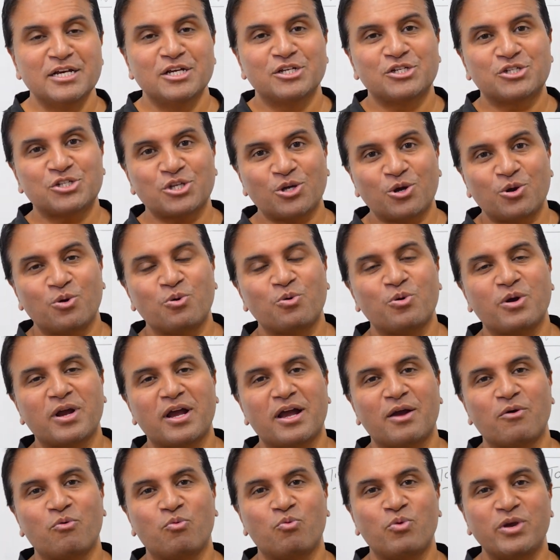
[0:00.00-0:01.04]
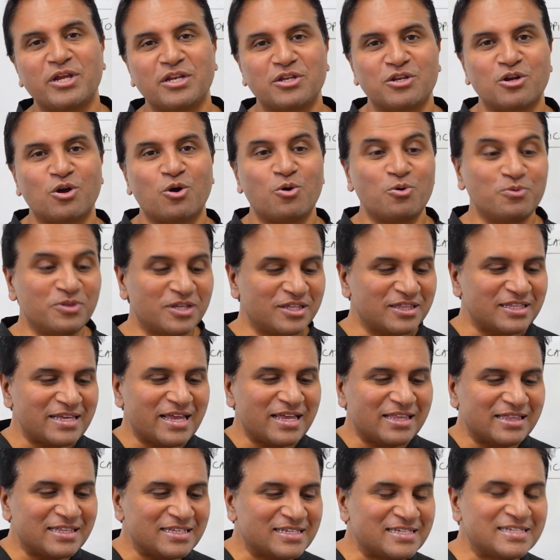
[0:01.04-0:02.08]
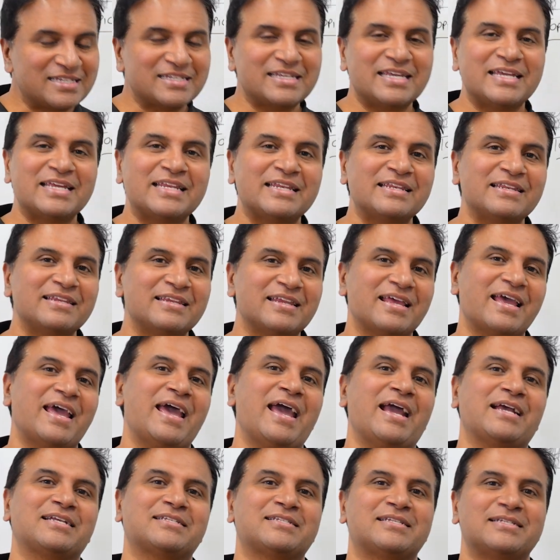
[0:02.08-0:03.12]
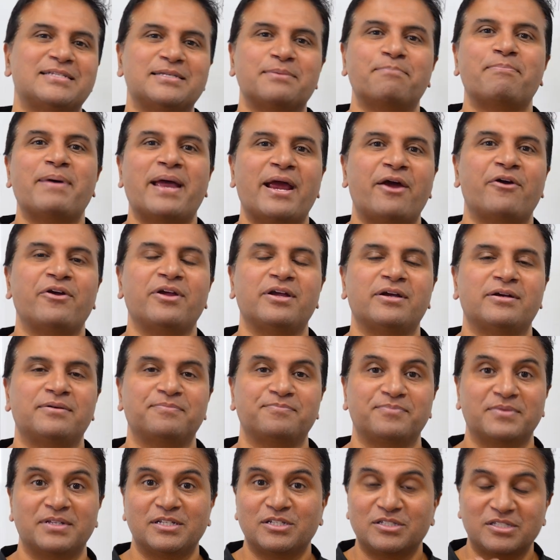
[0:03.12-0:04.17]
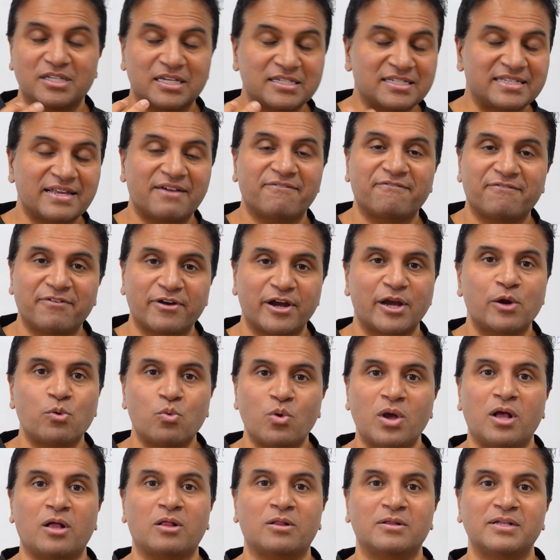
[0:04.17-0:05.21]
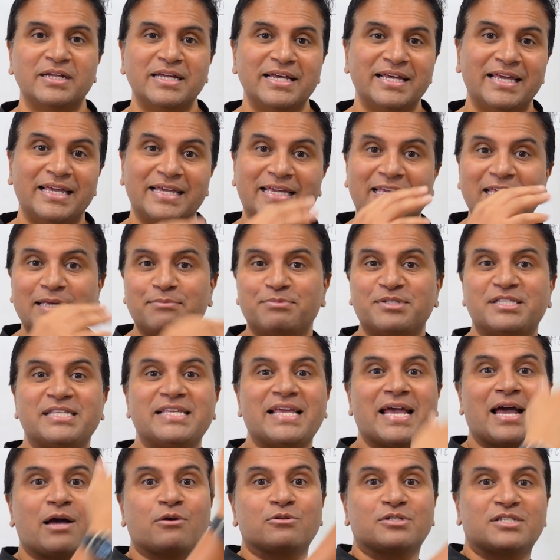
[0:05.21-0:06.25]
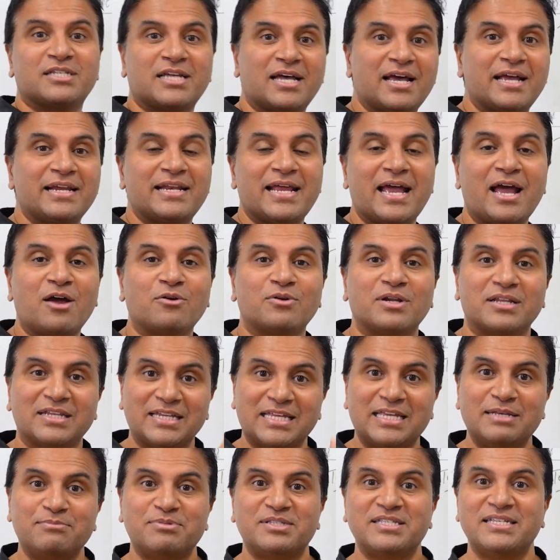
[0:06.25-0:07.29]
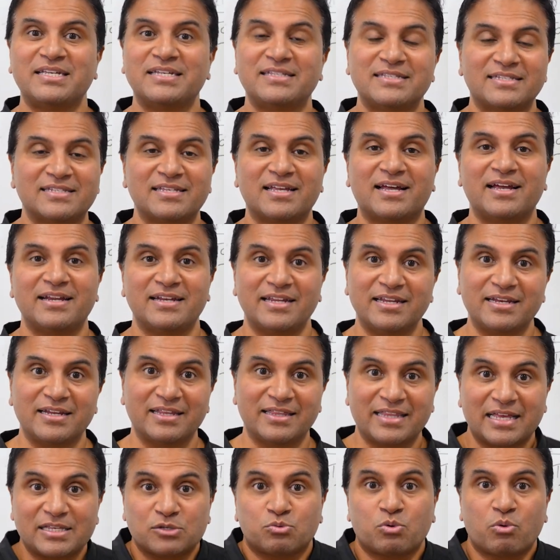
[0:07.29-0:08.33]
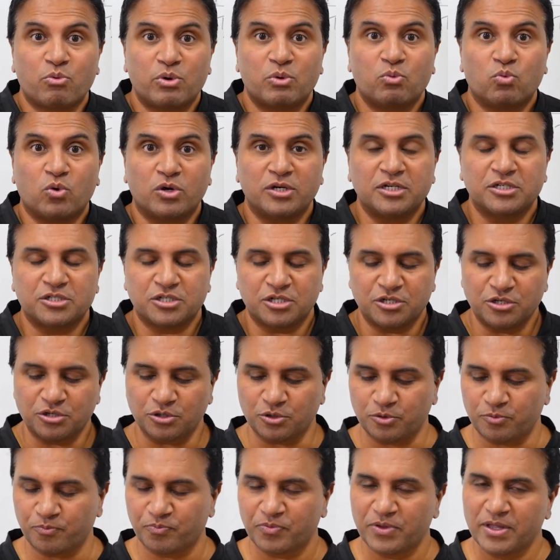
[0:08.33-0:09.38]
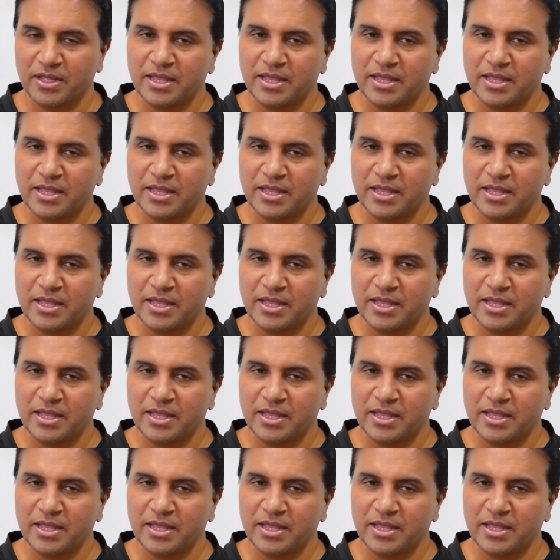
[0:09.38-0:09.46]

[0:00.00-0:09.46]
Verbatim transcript: So we know that the skin acts as a barrier. It does that very well. It keeps the outside out and keeps the inside in, and that's what we want it to do.